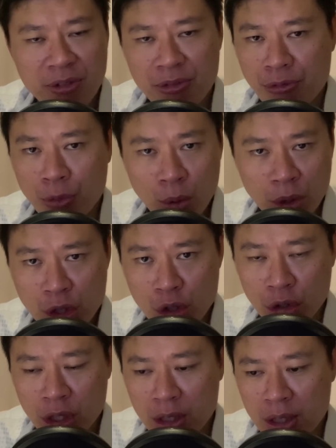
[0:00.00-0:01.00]
have focused
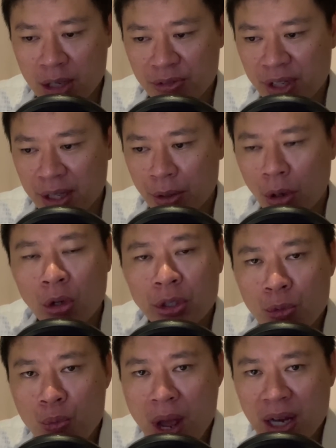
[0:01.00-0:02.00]
on it, they have done all
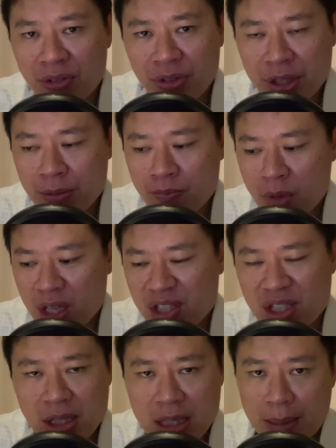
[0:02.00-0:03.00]
the relevant
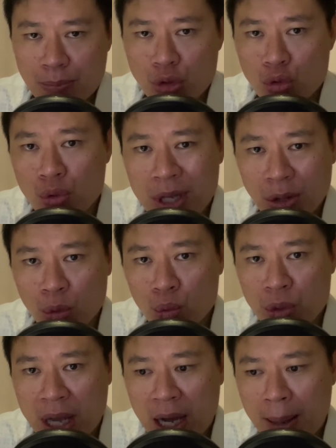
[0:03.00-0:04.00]
steps to get
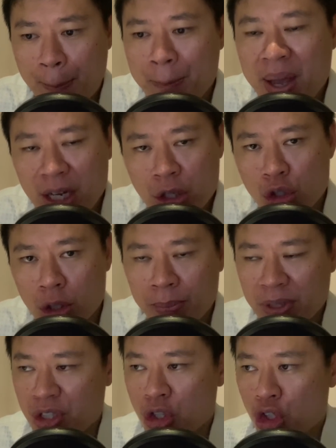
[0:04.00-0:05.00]
to their managerial
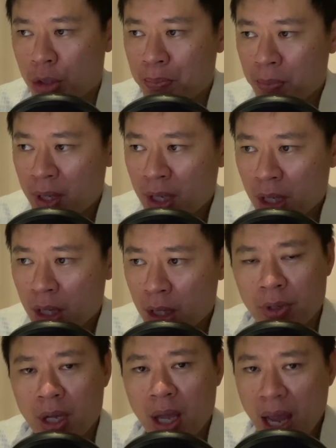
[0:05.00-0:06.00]
position.
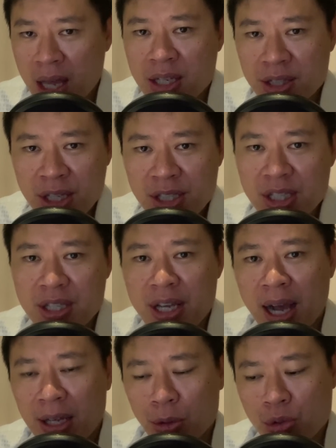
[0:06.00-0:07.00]
And it is indeed
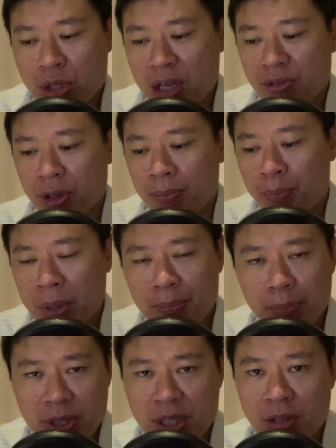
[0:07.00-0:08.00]
hard to save a
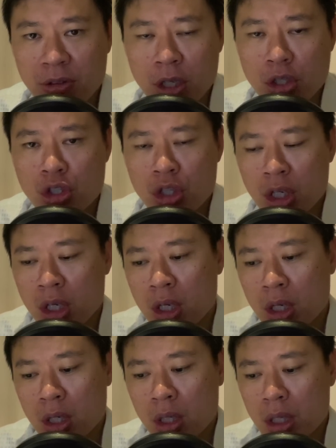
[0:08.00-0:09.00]
big percentage
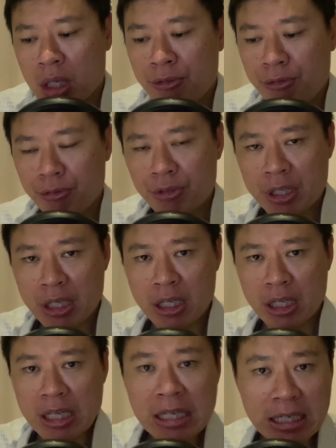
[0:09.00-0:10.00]
if
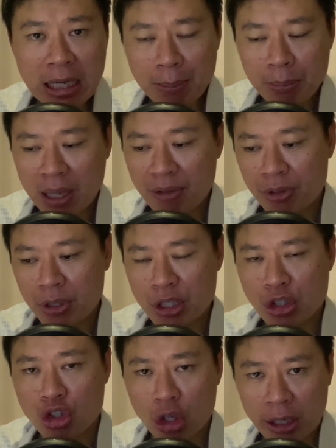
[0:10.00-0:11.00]
the income level
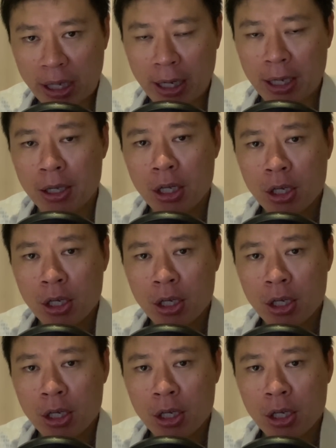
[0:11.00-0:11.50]
is not high.